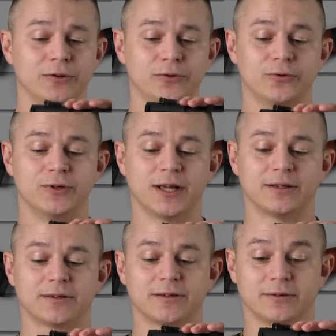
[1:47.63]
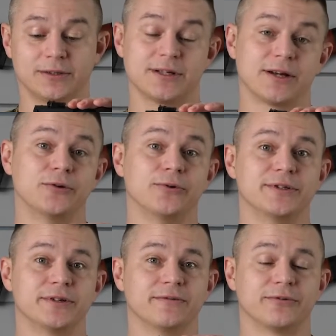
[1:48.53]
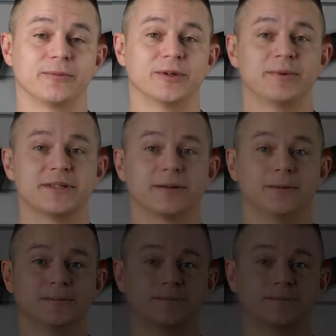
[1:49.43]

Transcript: to get this accuracy from the pistol.